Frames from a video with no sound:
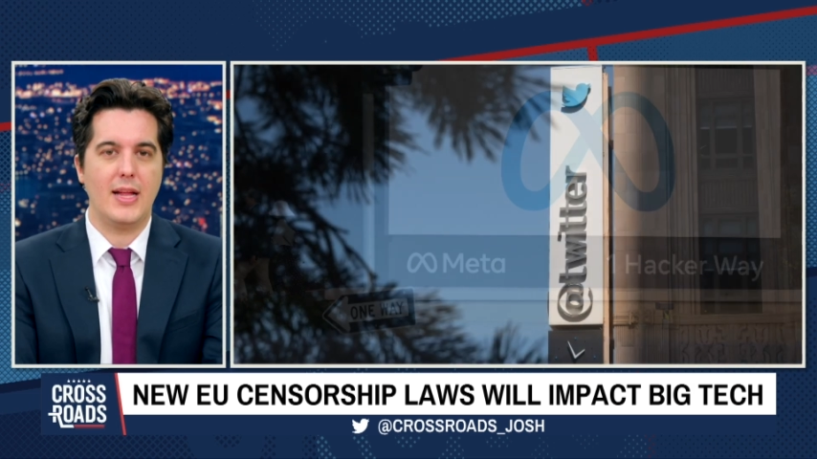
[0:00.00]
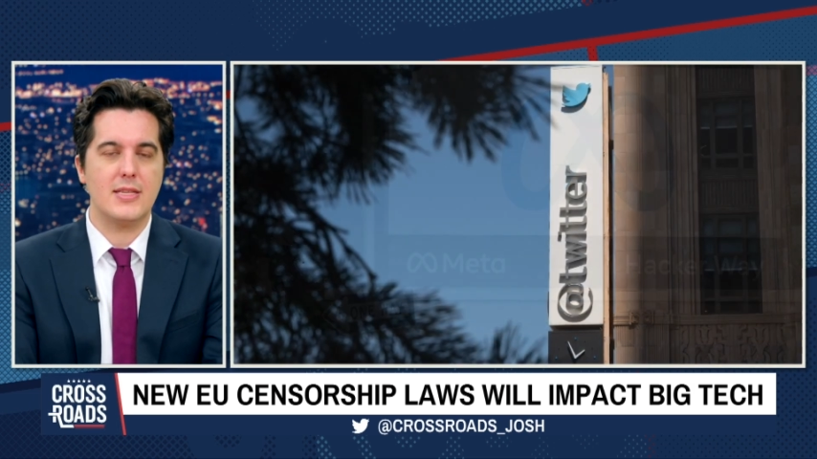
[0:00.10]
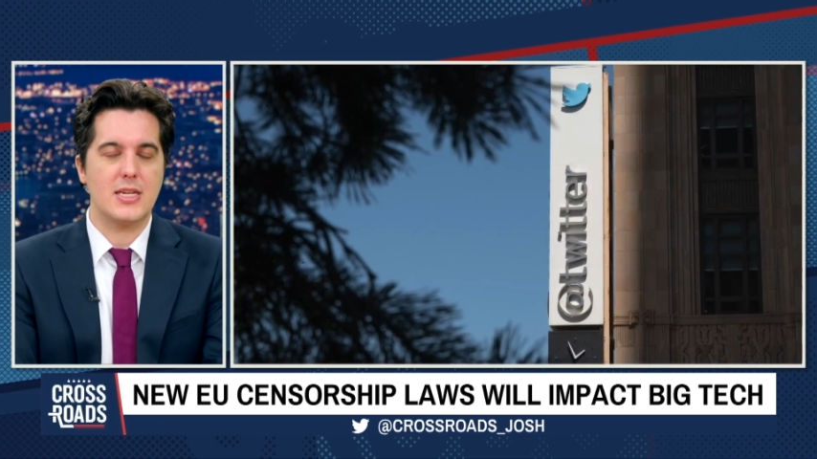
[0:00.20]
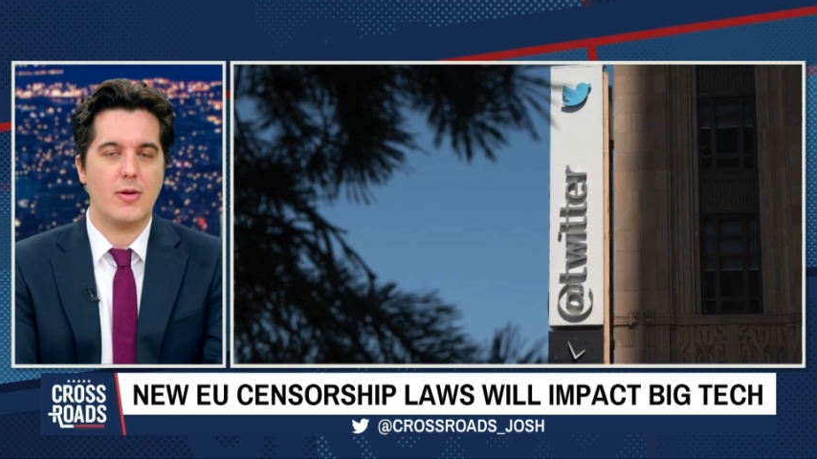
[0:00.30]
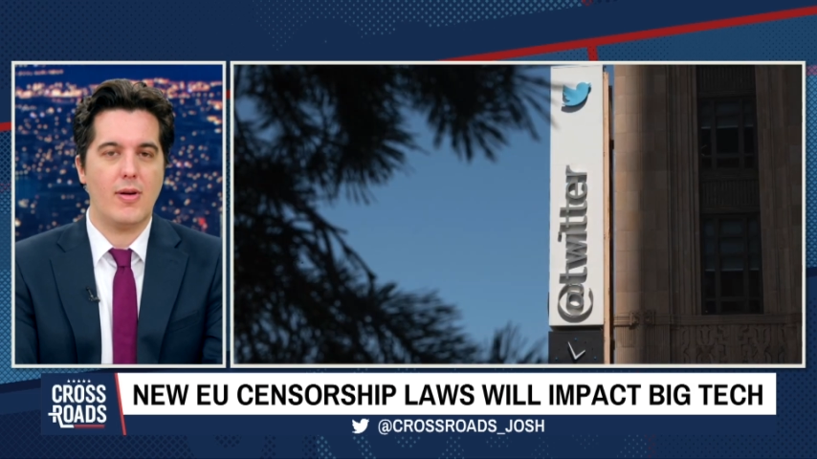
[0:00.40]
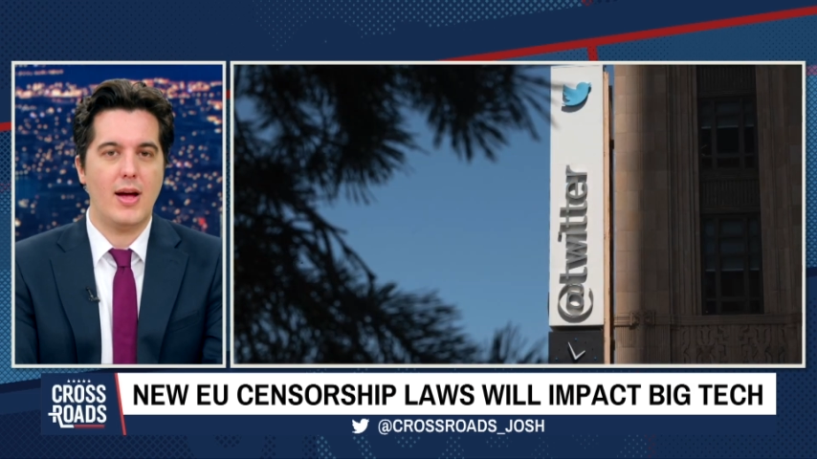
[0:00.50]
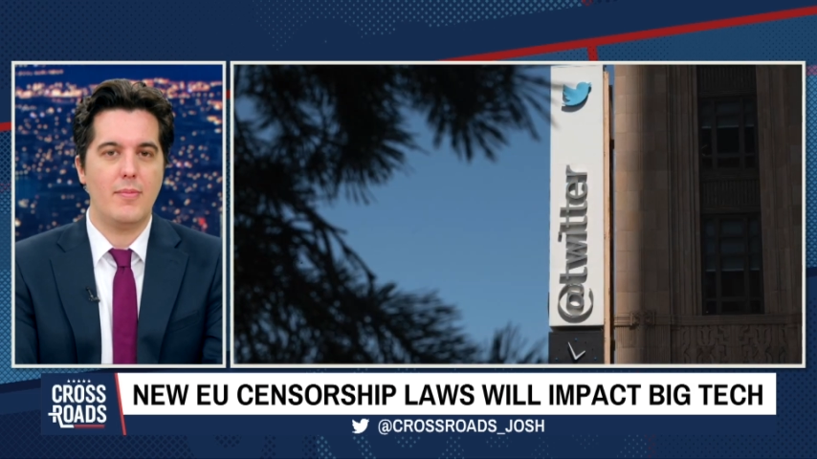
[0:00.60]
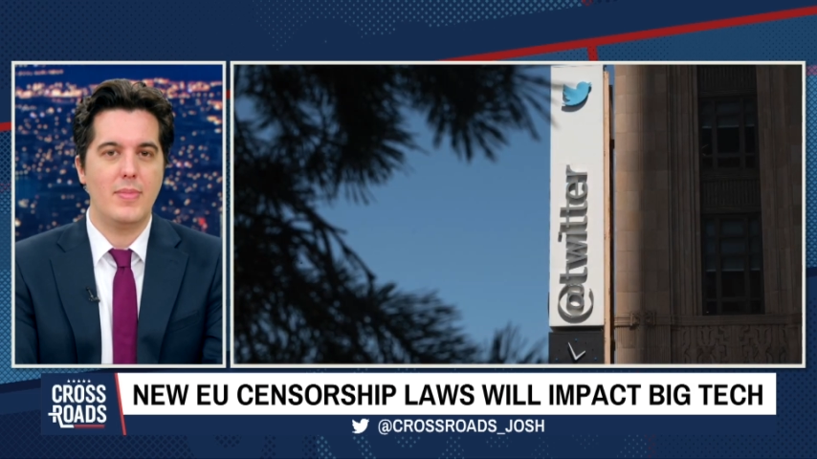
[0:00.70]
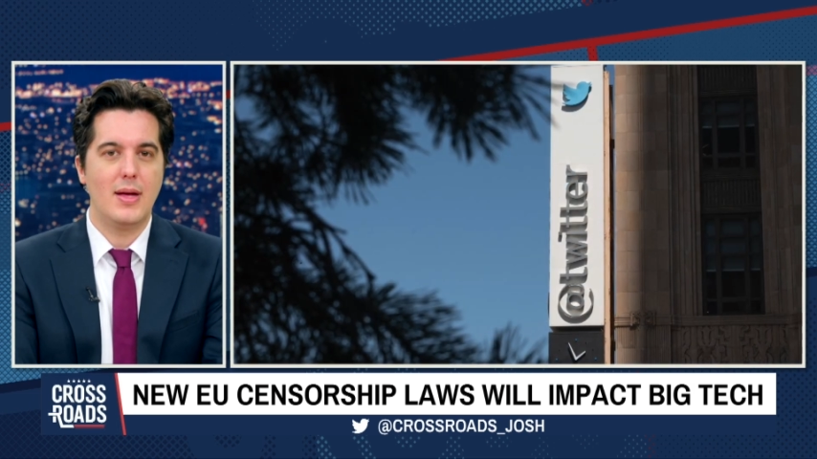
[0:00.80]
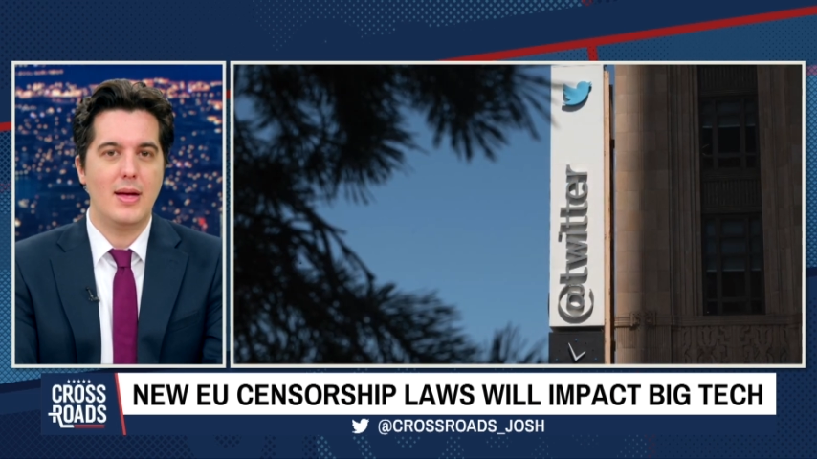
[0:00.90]

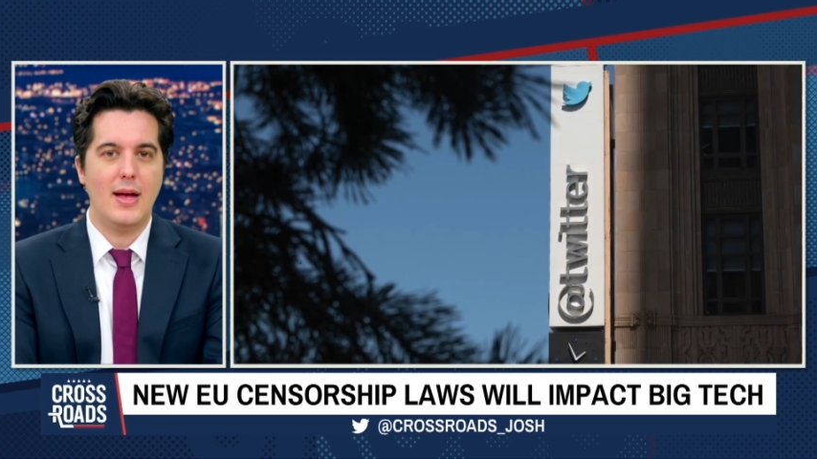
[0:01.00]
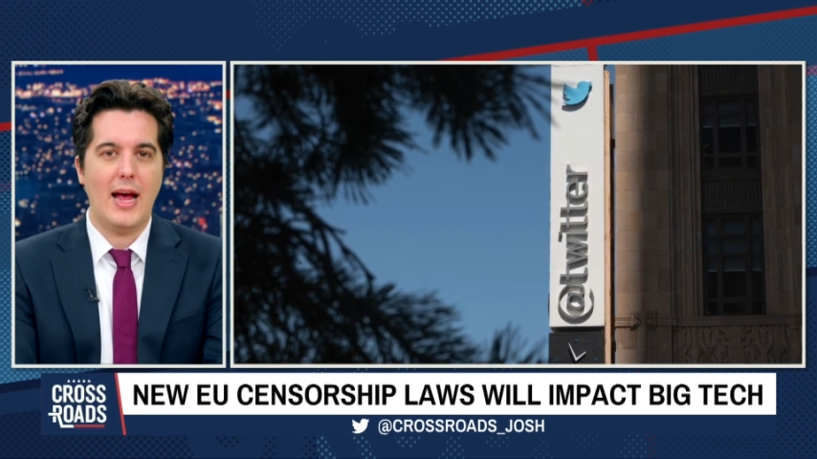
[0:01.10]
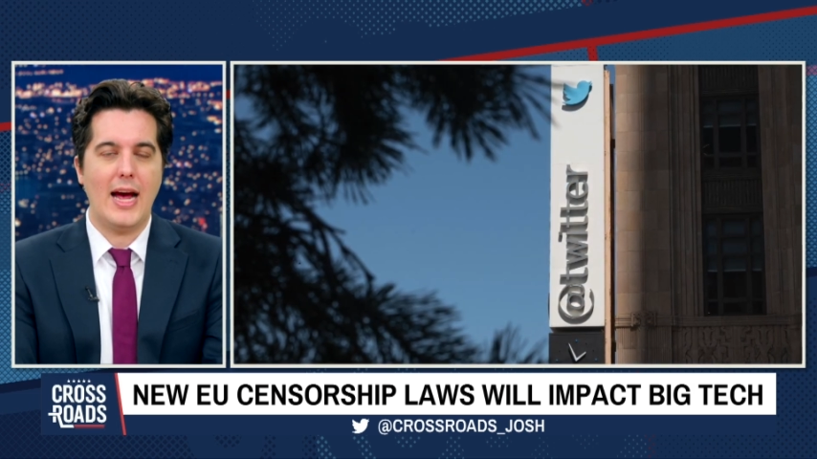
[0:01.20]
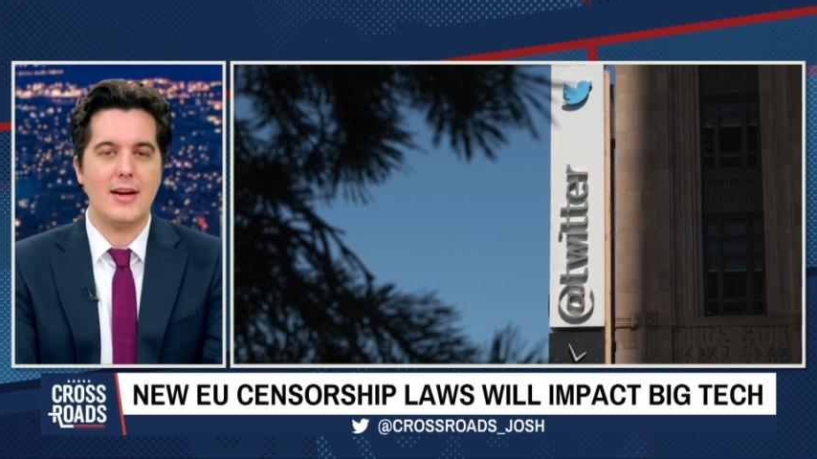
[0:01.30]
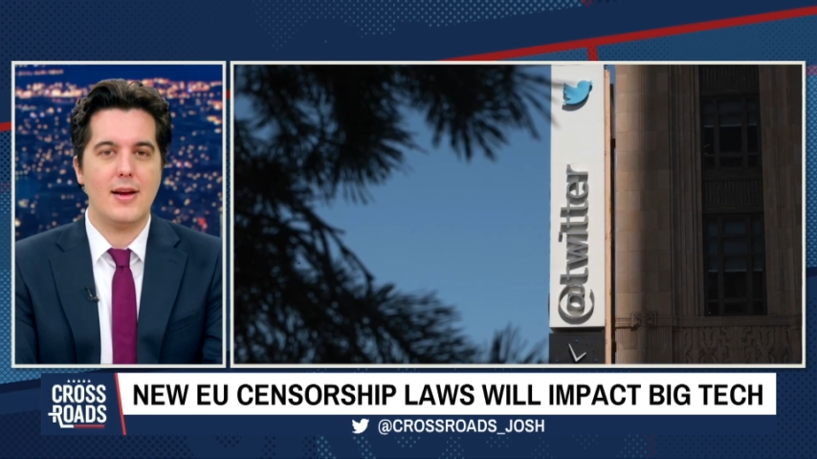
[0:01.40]
Instagram, and